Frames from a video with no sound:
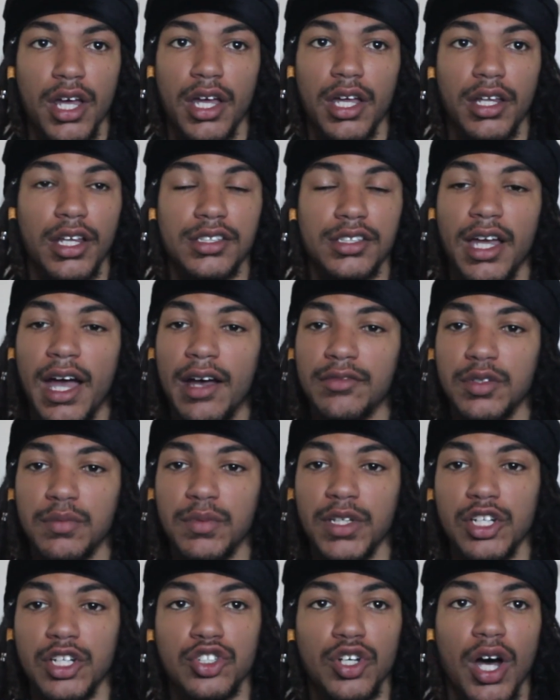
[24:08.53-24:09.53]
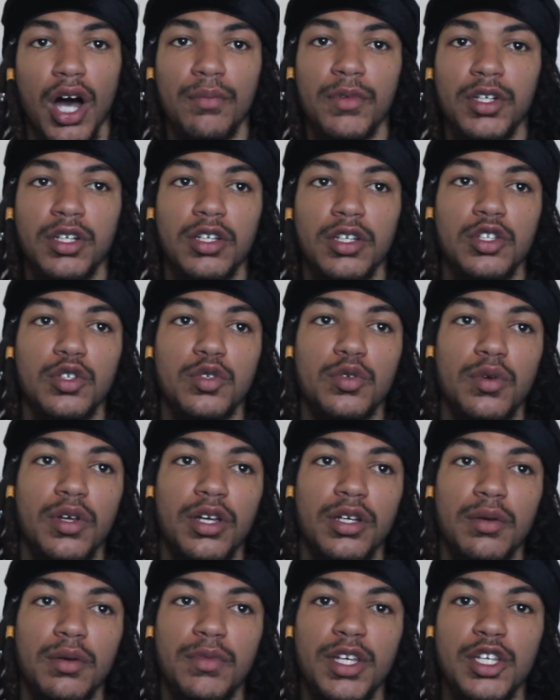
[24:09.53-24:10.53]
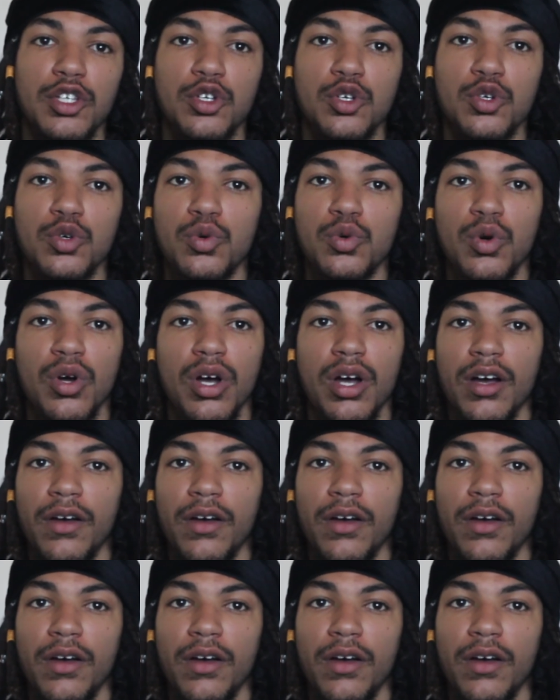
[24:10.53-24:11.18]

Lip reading: It doesn't have to be a job. It could be you